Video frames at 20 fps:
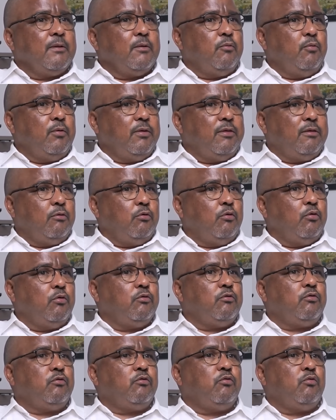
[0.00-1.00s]
with
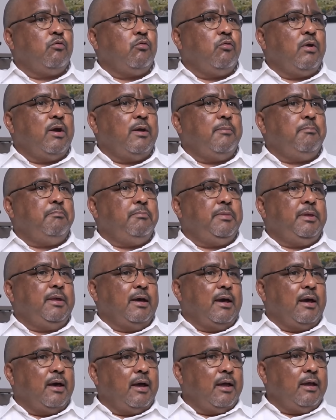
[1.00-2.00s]
those who were
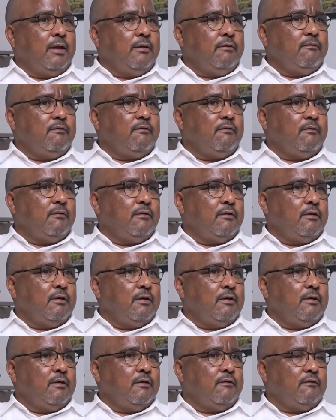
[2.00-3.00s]
behind
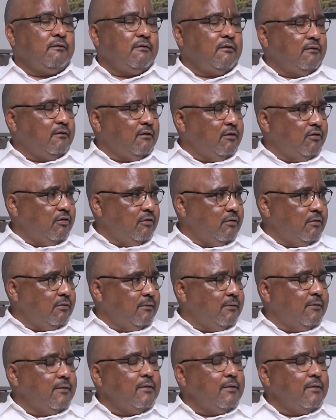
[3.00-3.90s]
the secession.